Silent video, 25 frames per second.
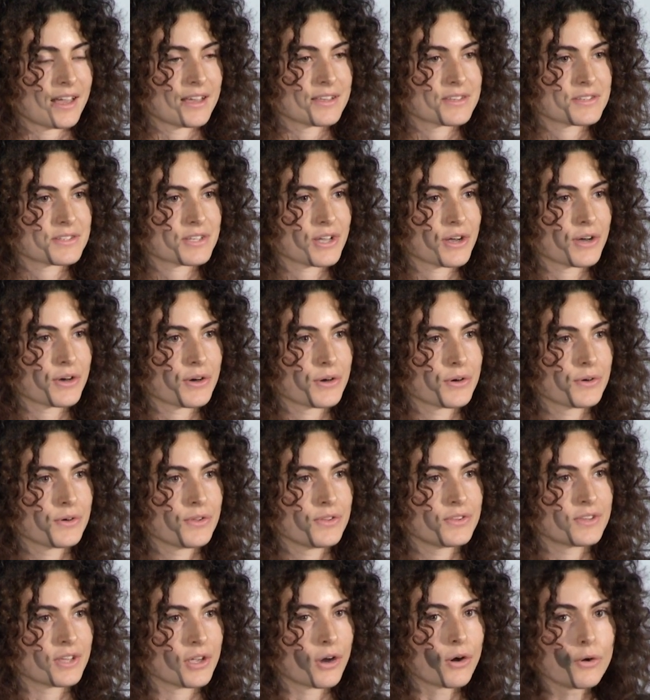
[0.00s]
So
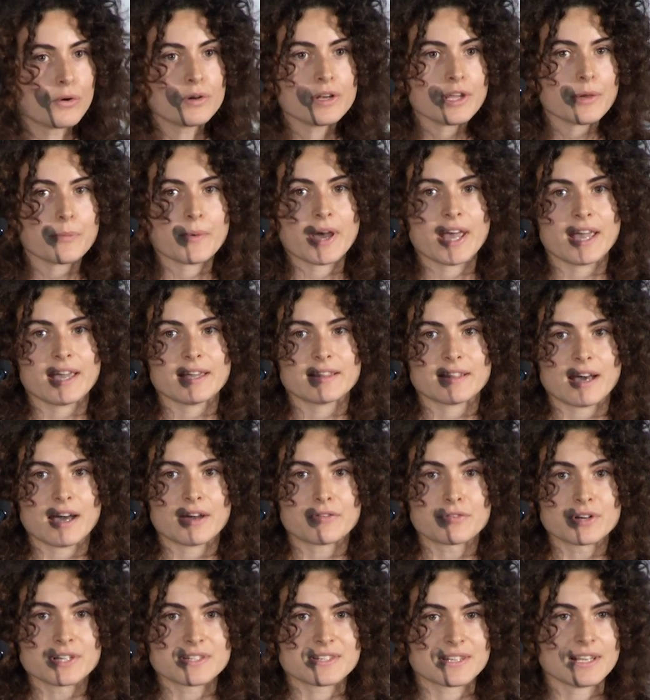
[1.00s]
the only way
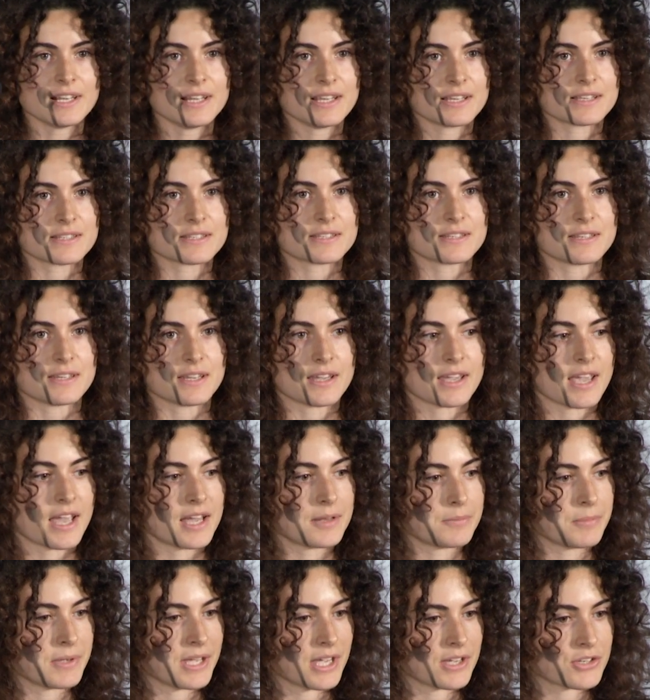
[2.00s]
that resiliency
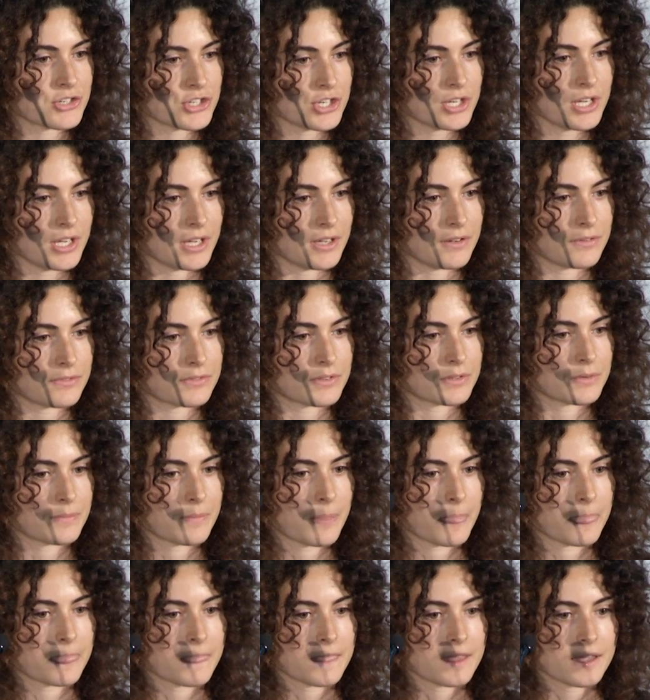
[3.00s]
can be achieved
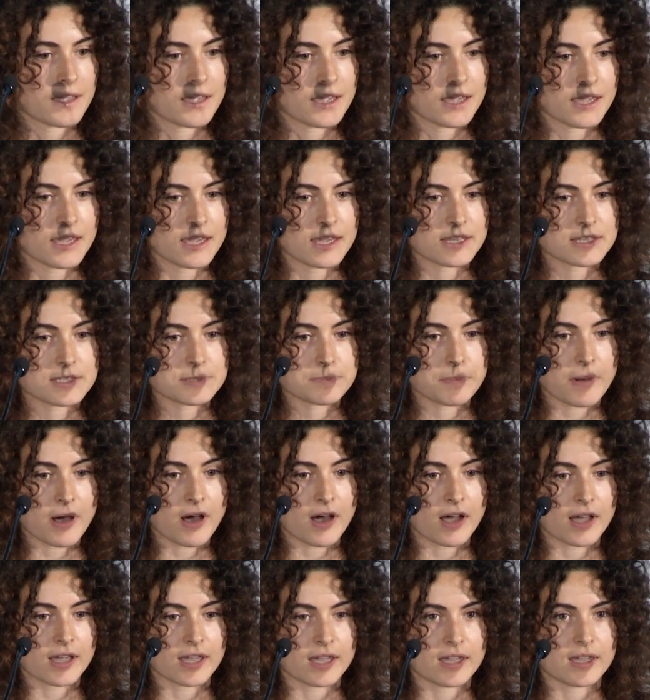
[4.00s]
is
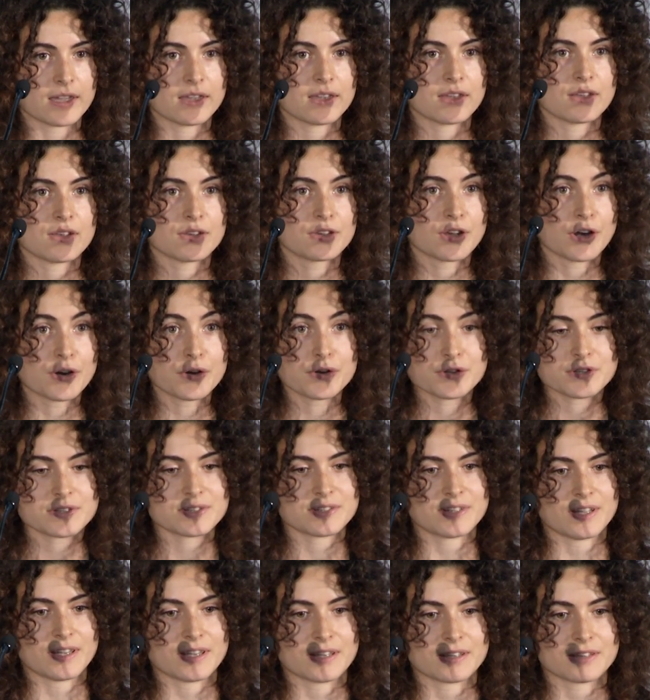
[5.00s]
by those
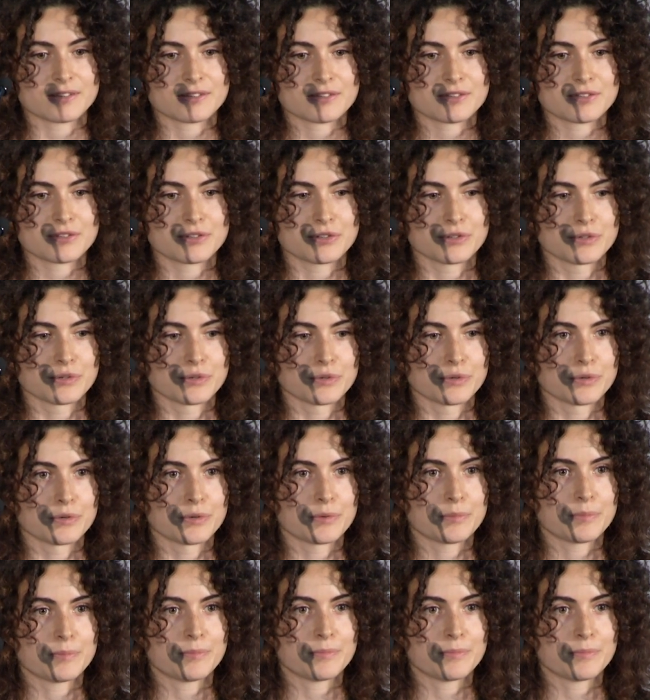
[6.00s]
things to